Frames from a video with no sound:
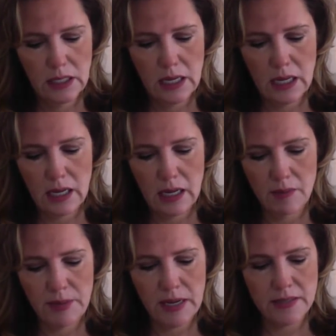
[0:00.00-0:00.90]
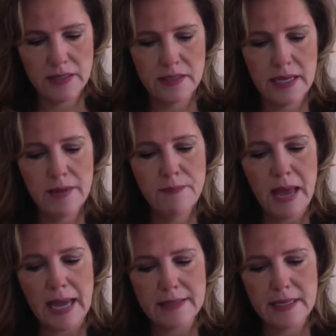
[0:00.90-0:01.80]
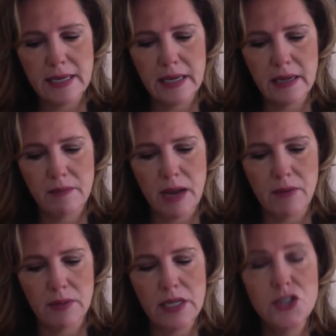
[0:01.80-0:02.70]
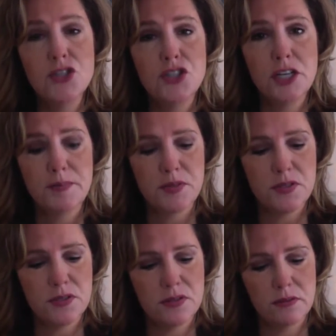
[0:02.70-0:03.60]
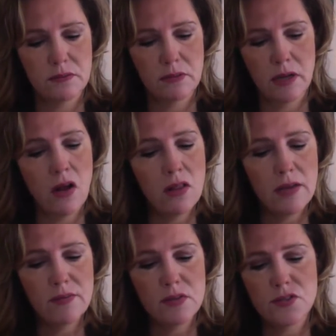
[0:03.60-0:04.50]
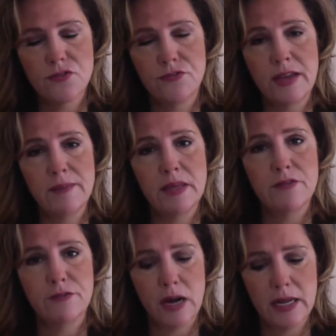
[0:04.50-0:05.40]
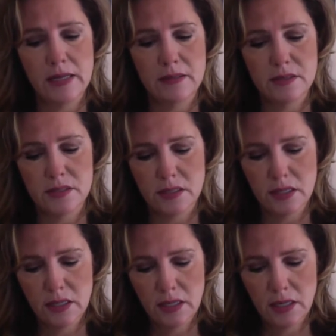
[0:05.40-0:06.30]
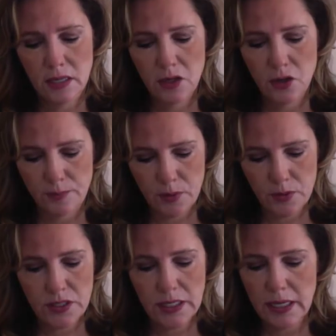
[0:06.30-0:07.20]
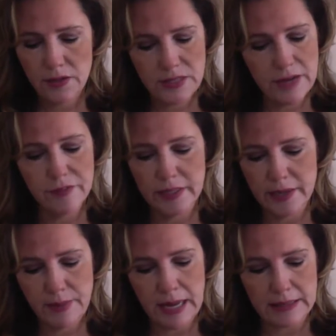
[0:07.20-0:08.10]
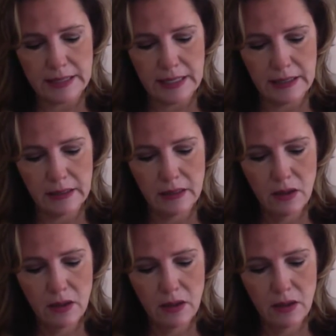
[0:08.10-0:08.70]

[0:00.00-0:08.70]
Uh, because it's impacting my relationships on all levels. Family, friends, your person here. Definitely impacting.